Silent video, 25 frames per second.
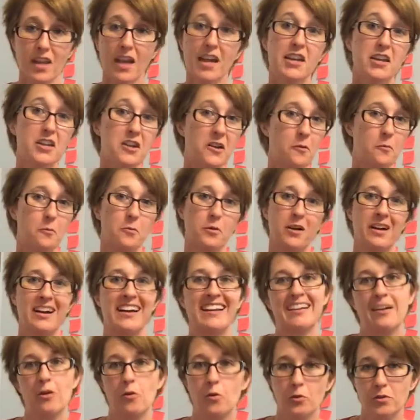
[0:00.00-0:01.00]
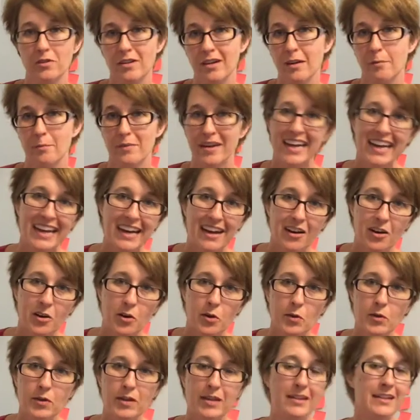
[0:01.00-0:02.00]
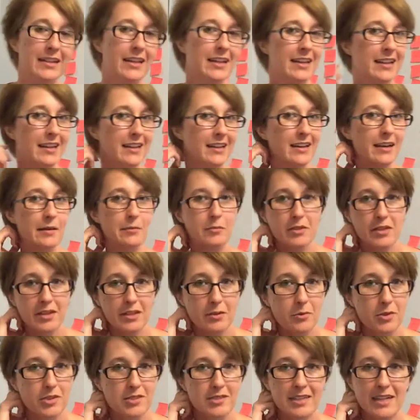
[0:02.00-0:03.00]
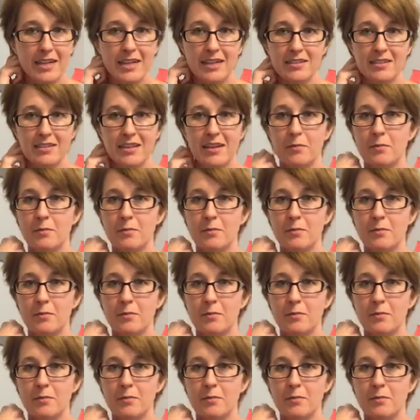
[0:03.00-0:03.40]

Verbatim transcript: and you know we're kind of holding him down and then emily we sent out